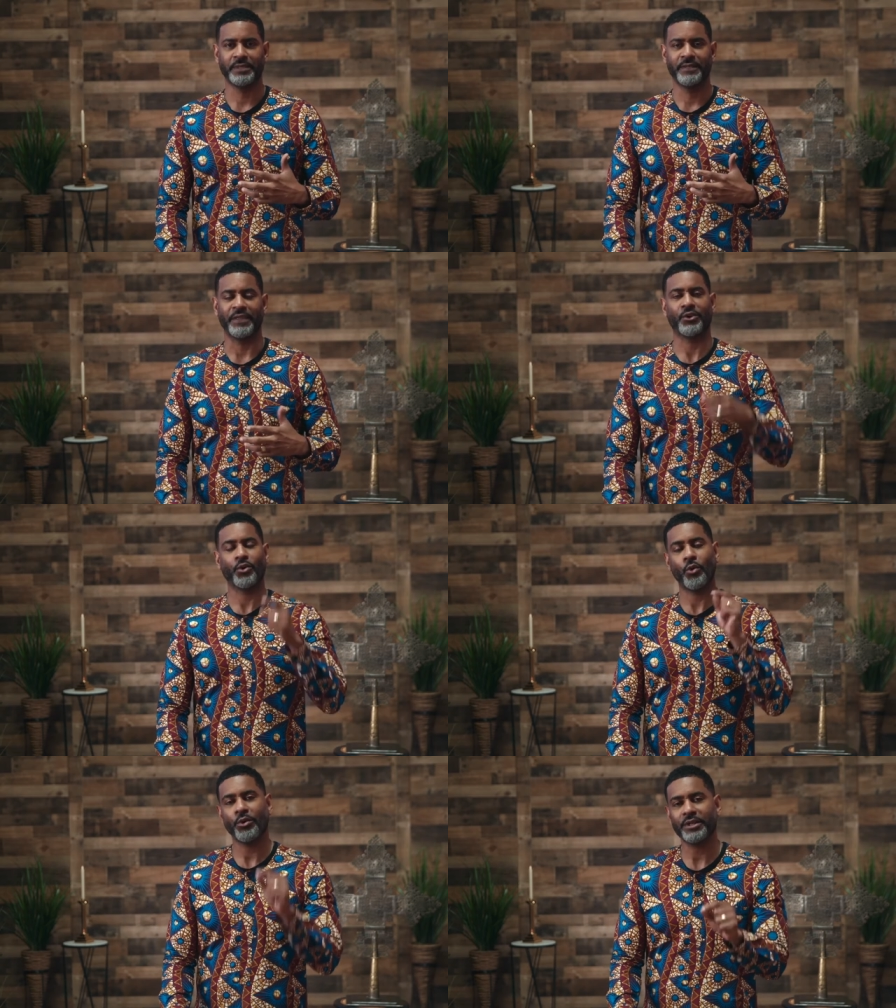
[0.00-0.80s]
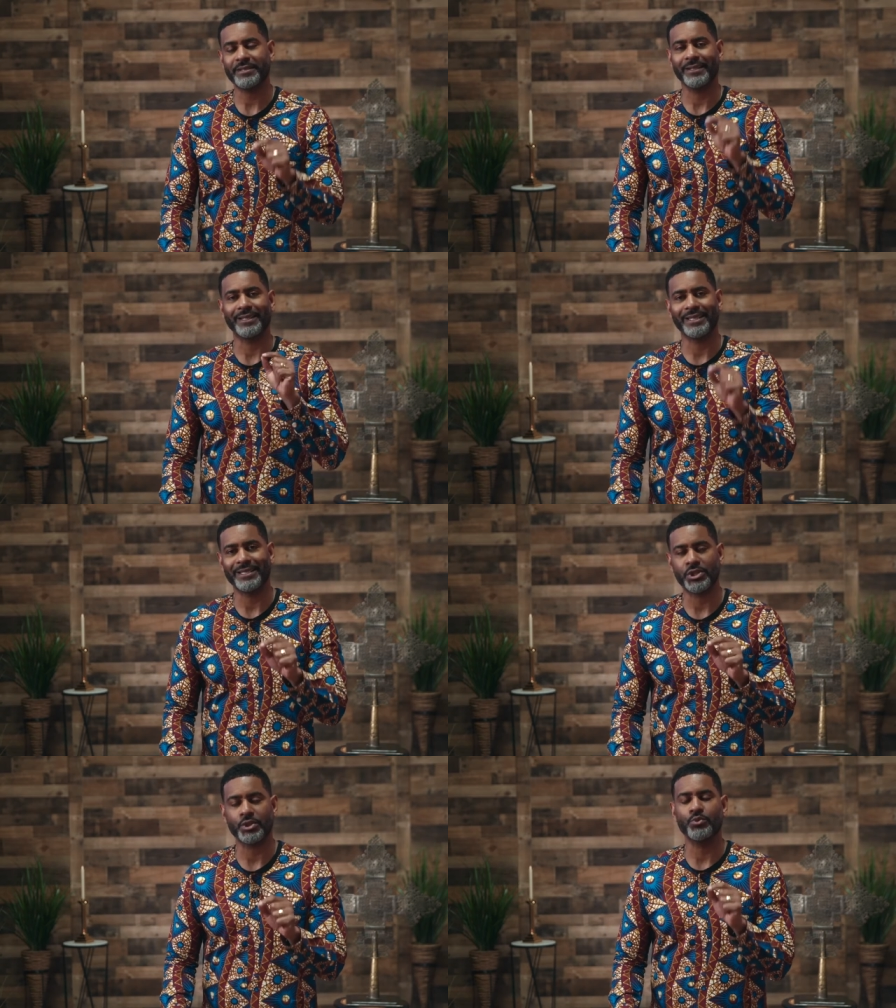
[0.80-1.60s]
that in order to
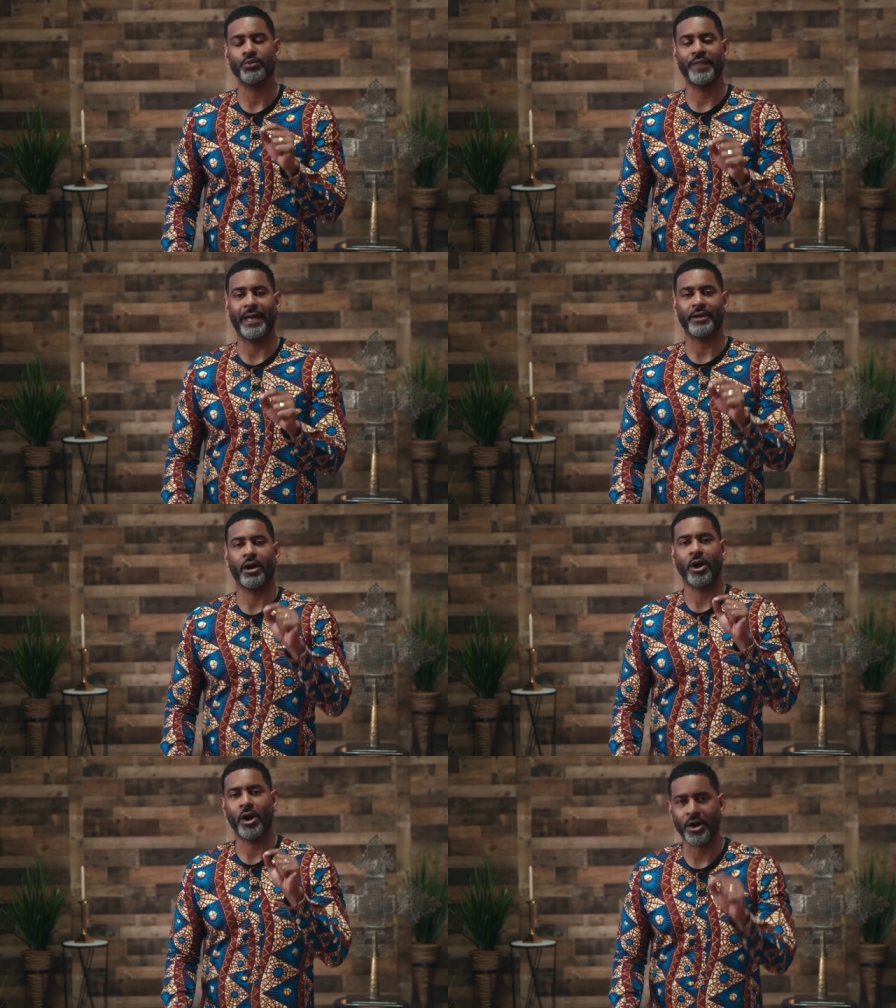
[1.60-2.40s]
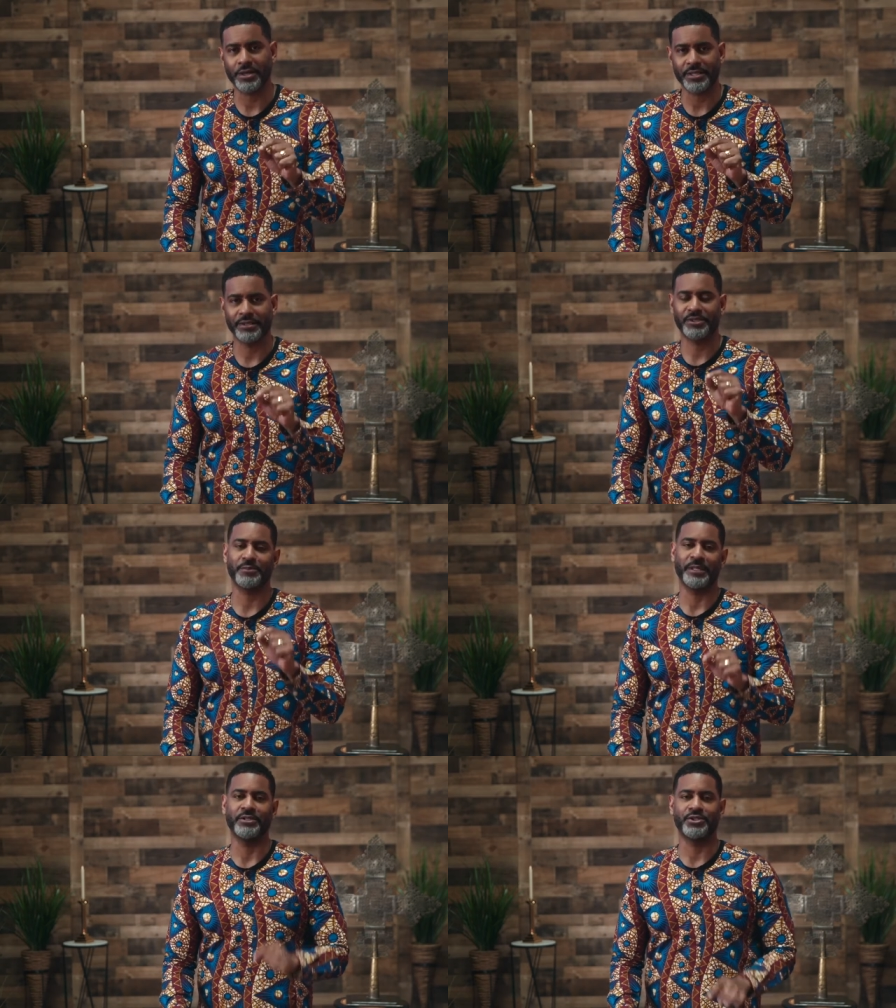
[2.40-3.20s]
get to that heart
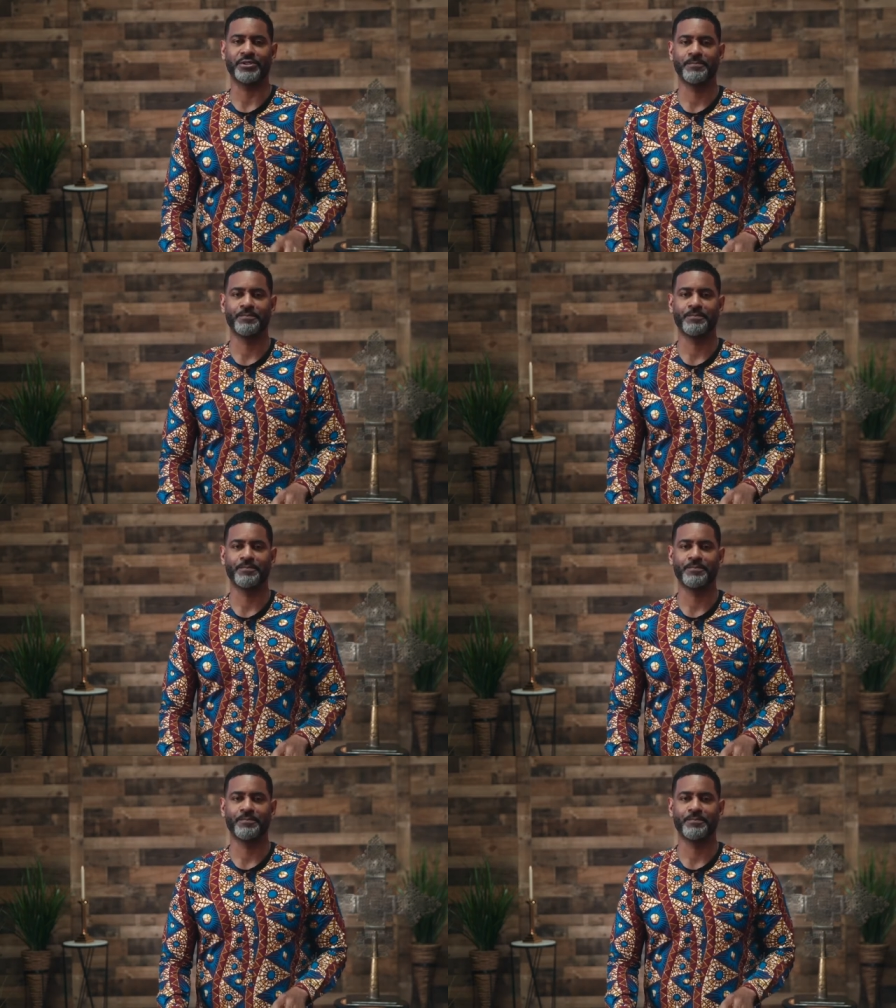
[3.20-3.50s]
speech,